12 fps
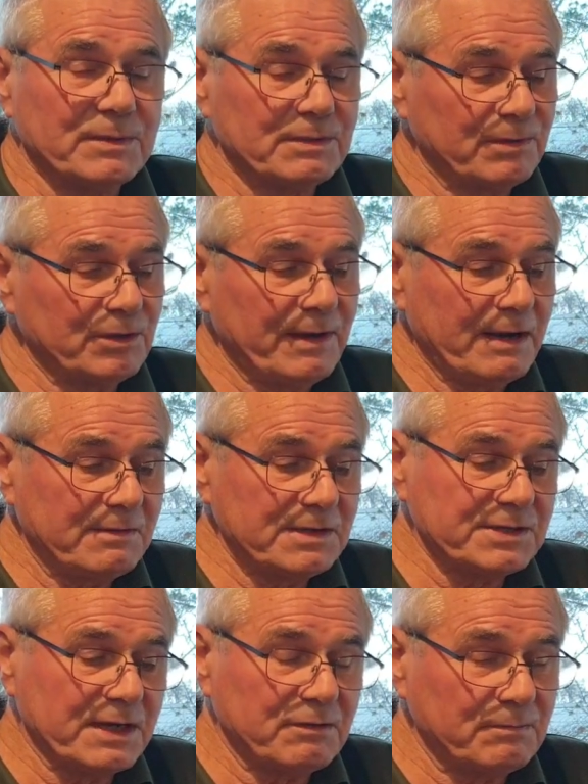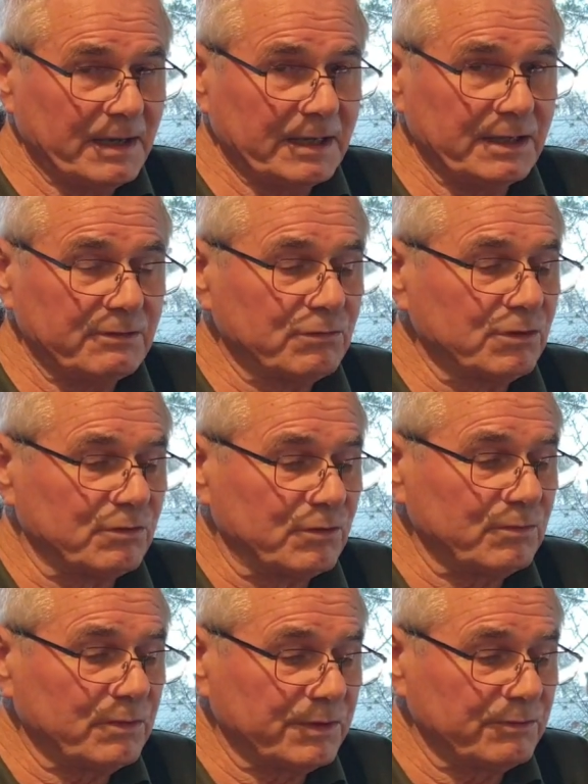But the blue areas there are mainly
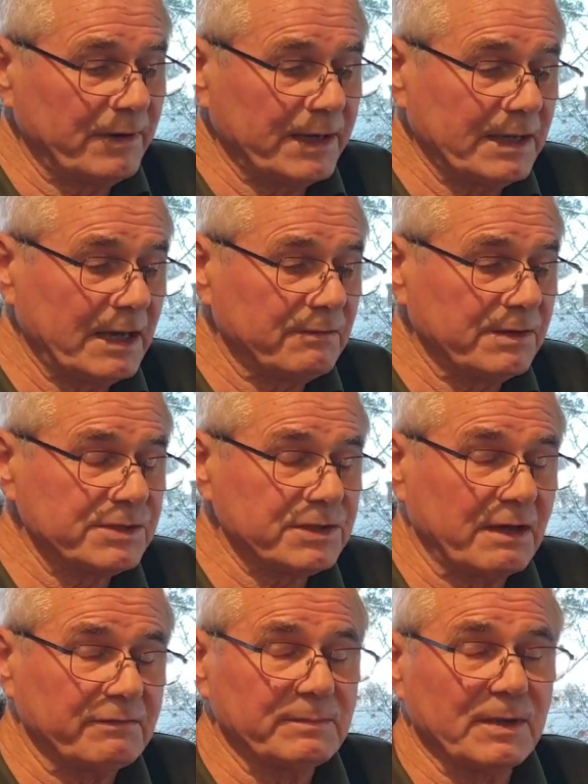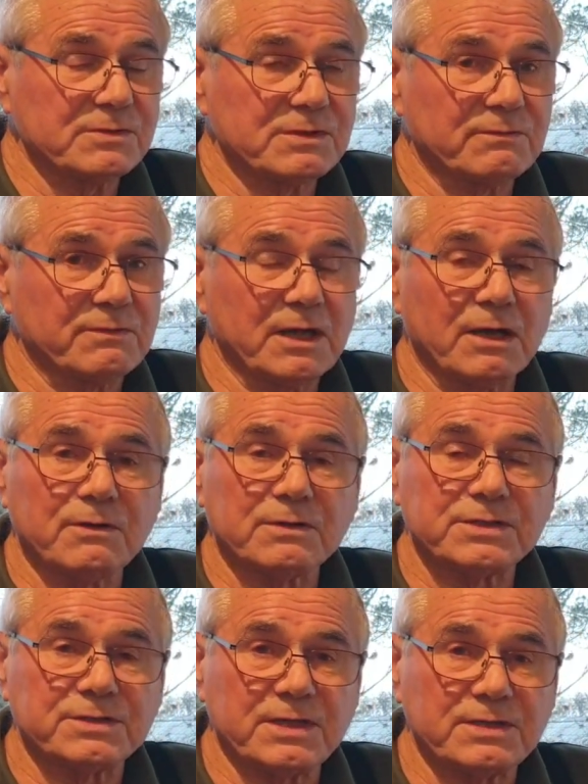rural. The red areas cover most of the
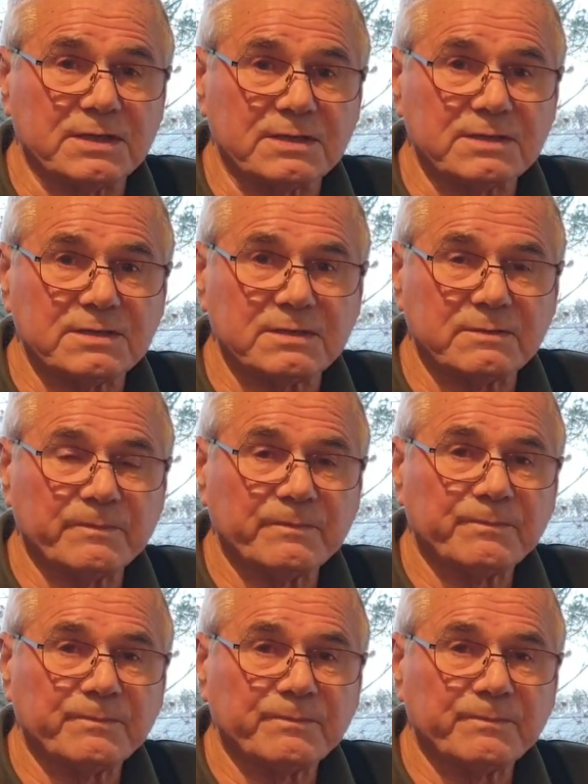large cities,